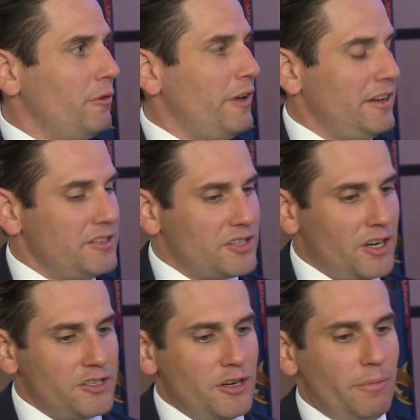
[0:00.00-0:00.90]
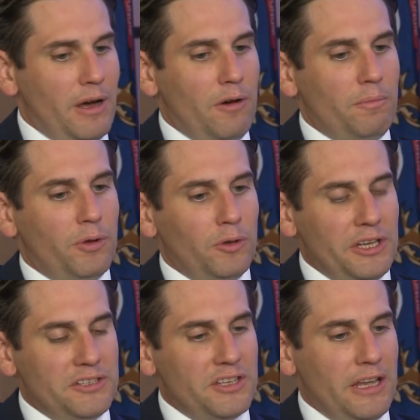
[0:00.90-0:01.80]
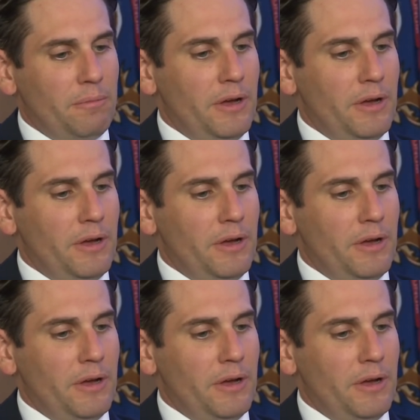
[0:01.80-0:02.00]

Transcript: We've had a discussion about policing,